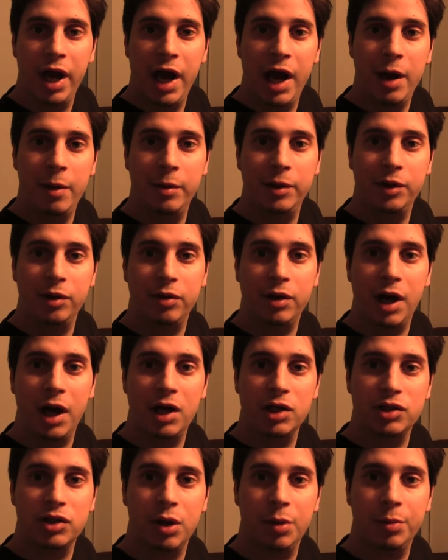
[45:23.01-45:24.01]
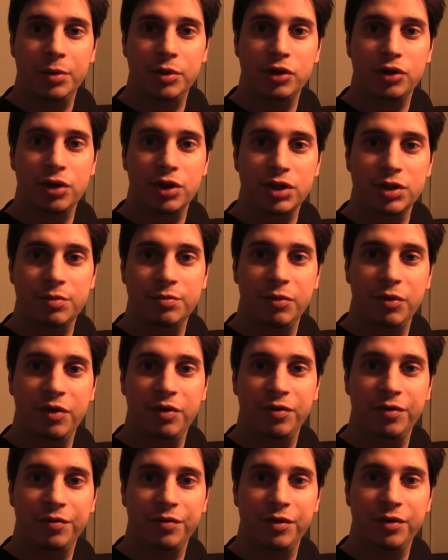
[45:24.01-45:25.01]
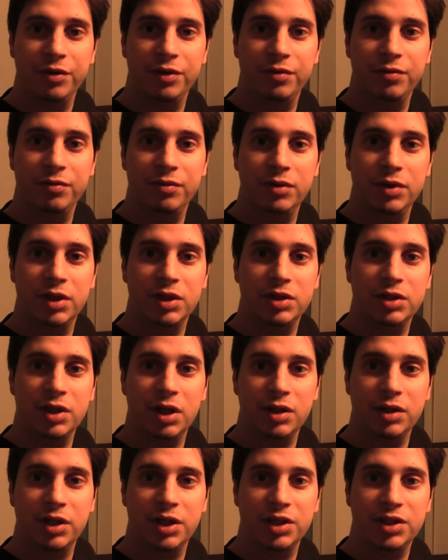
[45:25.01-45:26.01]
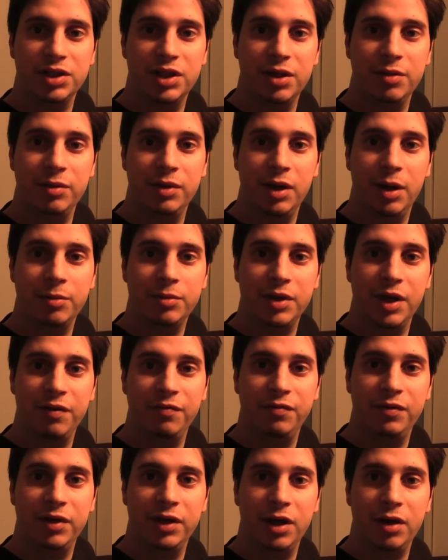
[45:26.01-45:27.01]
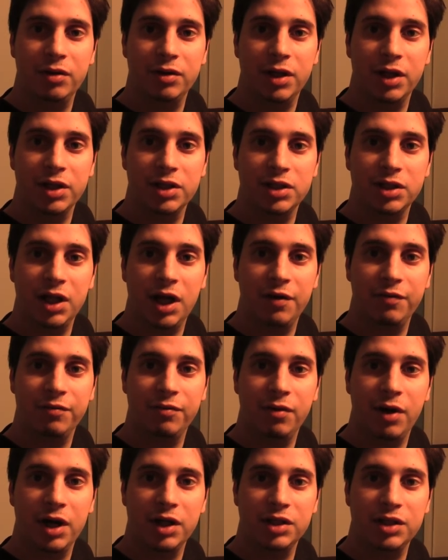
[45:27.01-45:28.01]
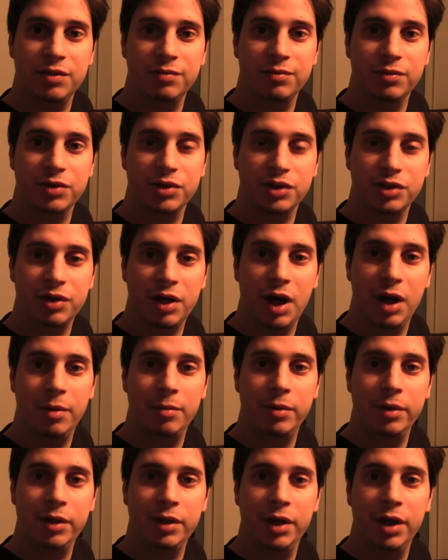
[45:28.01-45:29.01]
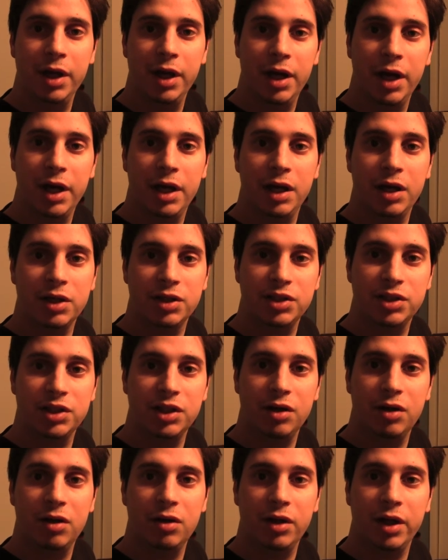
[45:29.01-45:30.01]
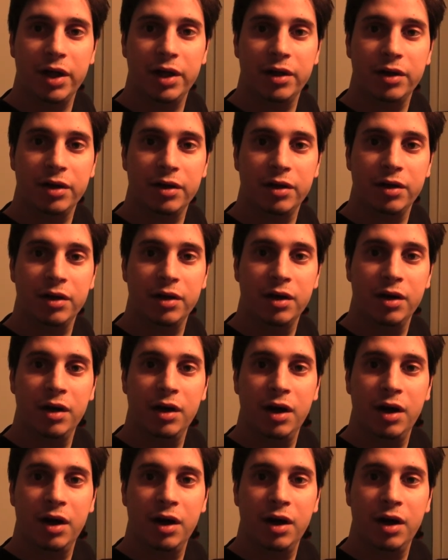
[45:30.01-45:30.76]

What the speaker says: Anyway though guys, hope you enjoyed this movie review, this DVD update video. Thanks a lot for watching, for subscribing, and I'll see y'all later.